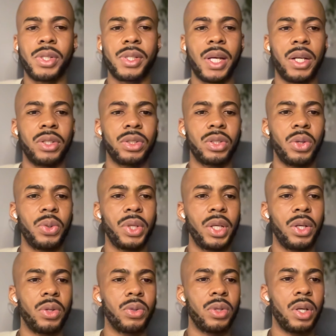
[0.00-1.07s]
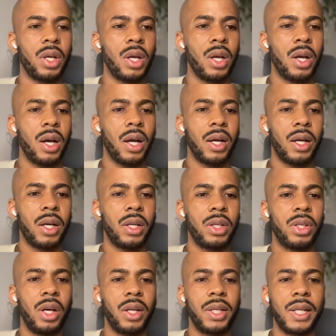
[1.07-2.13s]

San Antonio, not